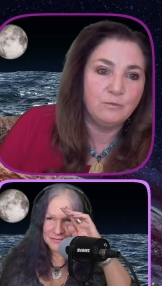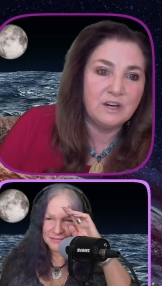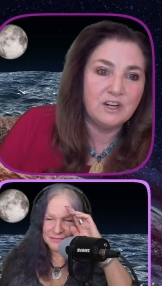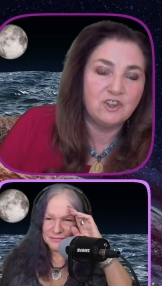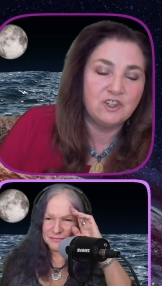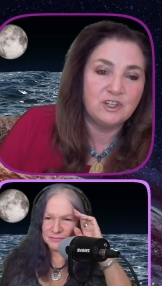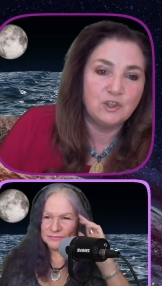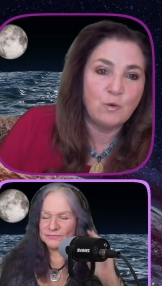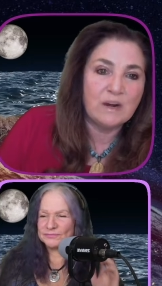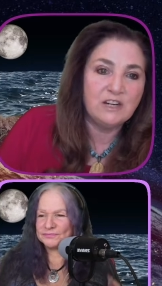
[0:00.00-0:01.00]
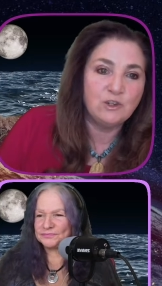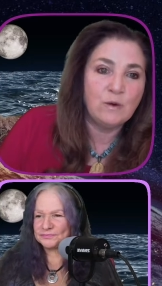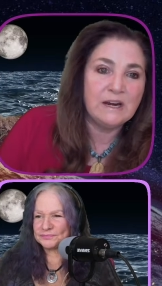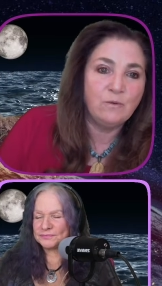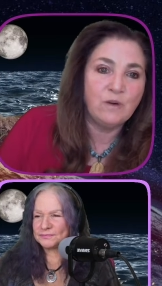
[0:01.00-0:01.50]
Speaker 1: reached in twenty
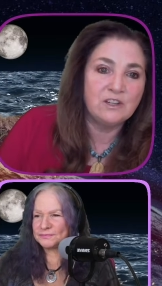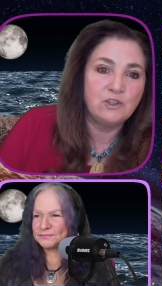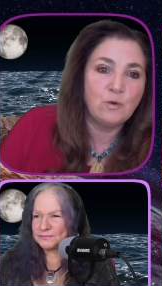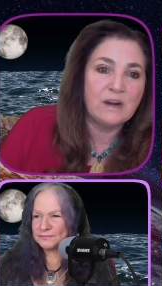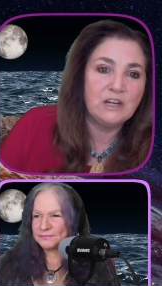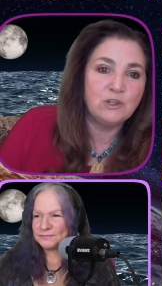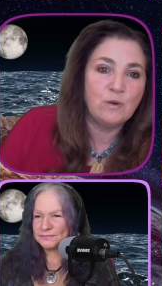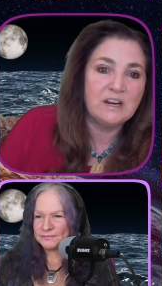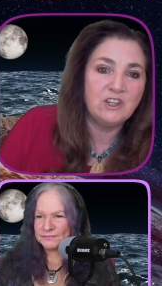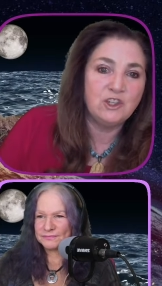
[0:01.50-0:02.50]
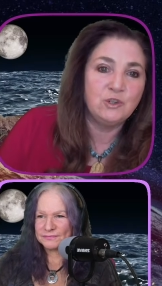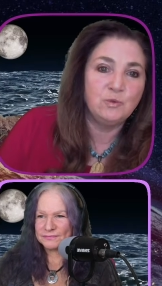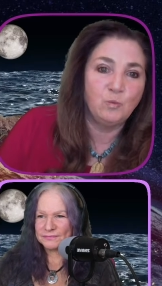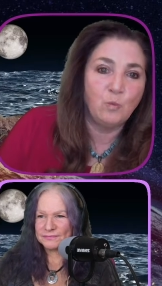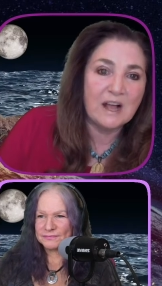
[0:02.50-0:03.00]
twenty-one, twenty
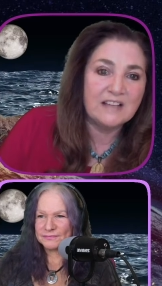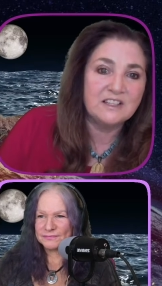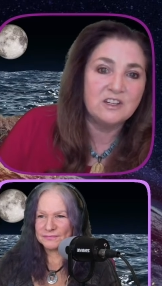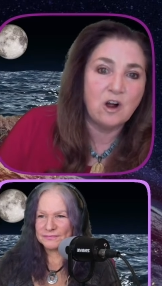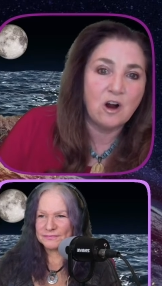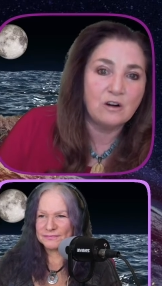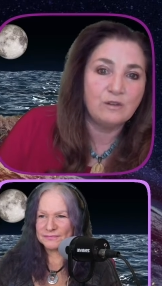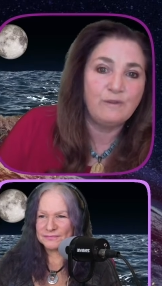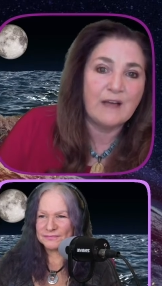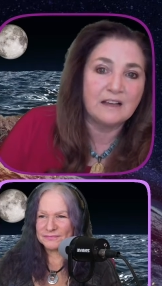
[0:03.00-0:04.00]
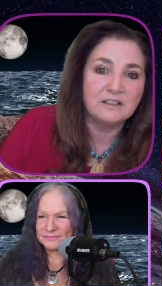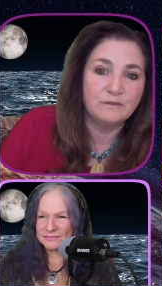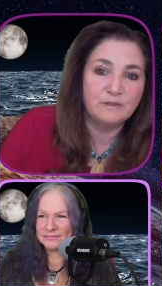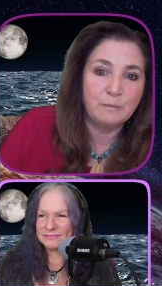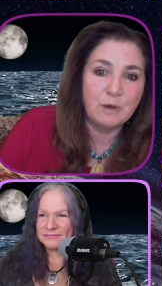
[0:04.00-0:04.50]
twenty-two was an artifact
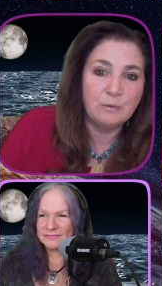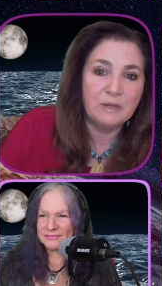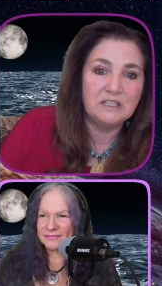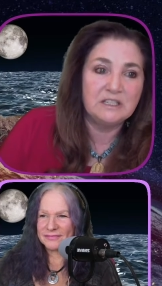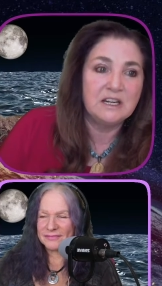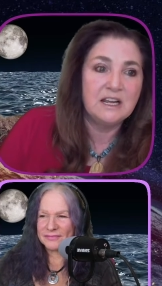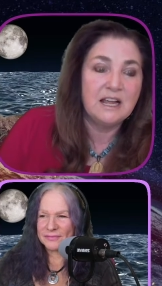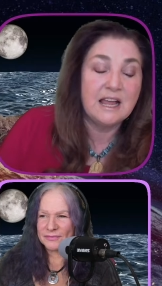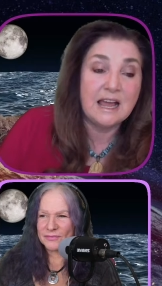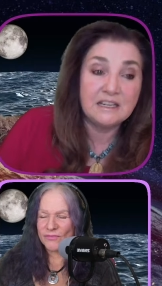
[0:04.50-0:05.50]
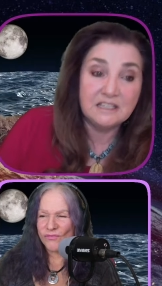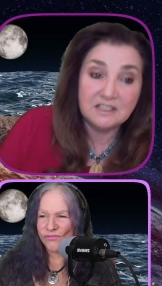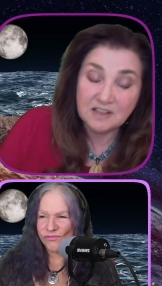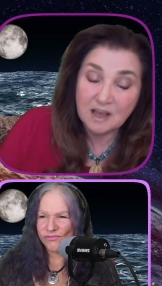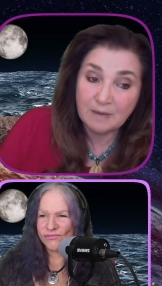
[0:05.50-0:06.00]
of the moment, and
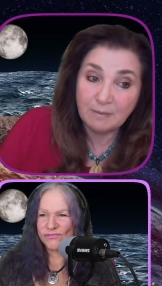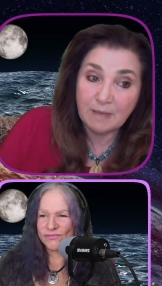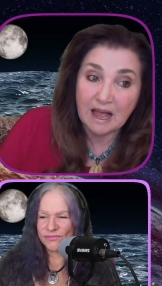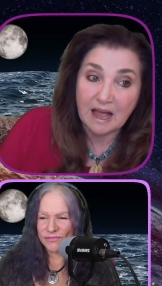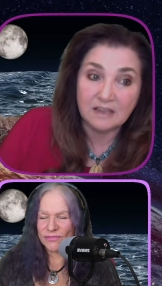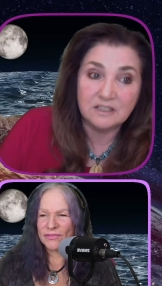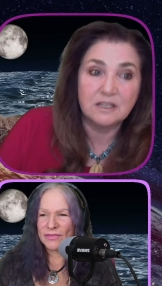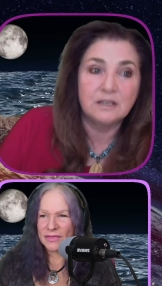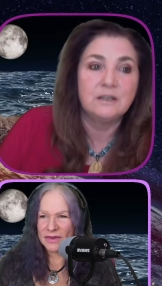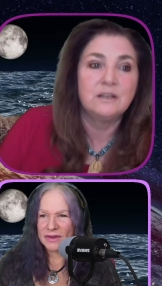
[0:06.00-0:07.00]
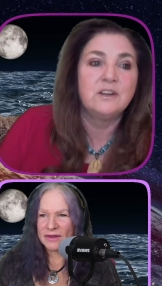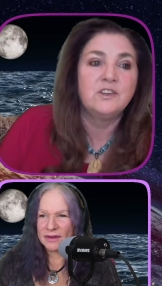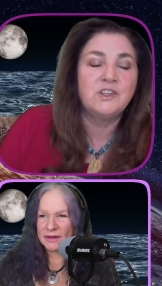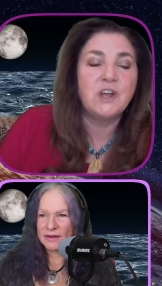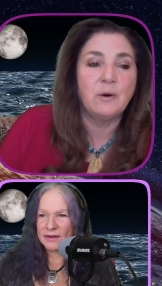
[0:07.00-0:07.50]
it's coming back.
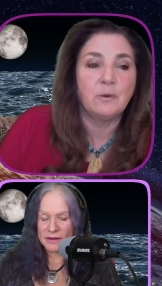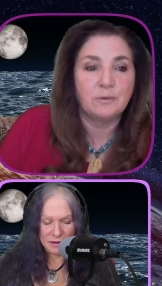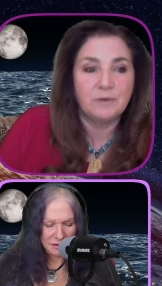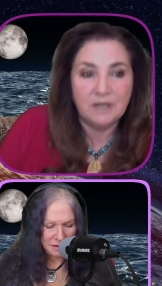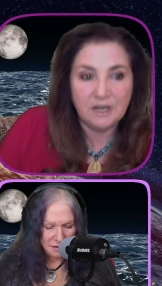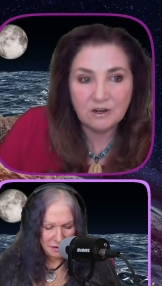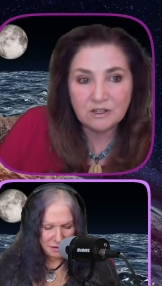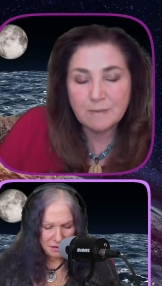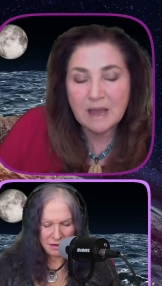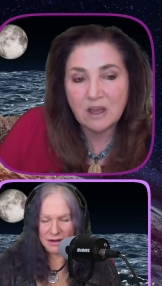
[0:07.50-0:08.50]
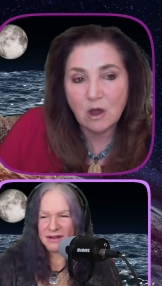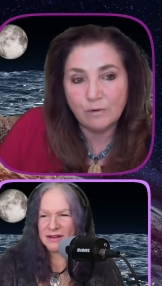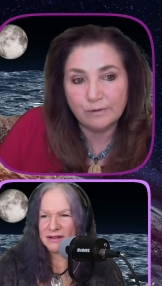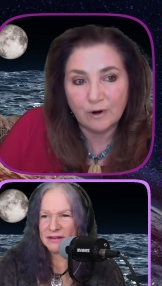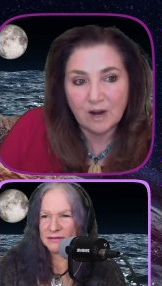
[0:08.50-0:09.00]
So here's my
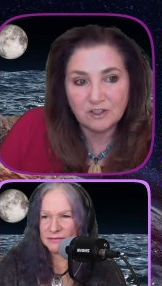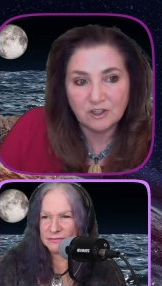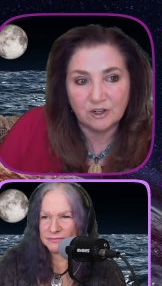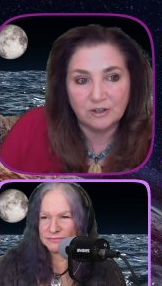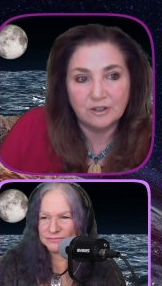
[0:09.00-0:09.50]
over-under.